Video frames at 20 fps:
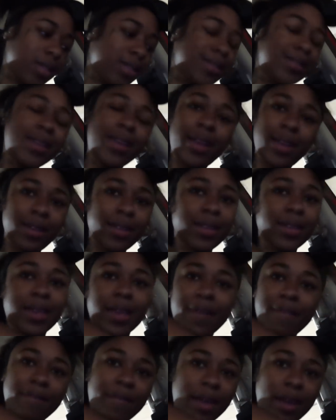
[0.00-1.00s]
Nandy
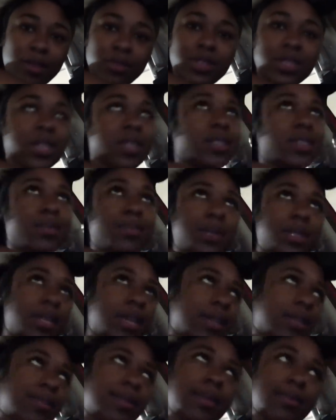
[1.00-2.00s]
can vouch because the bitch
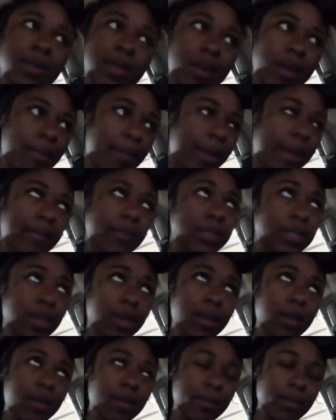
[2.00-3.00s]
had to pick me up every
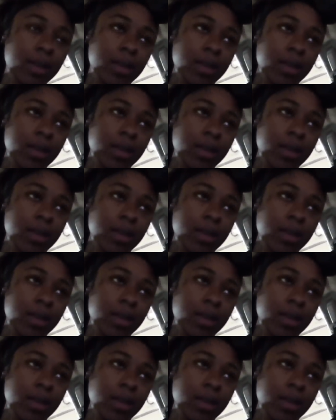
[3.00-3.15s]
time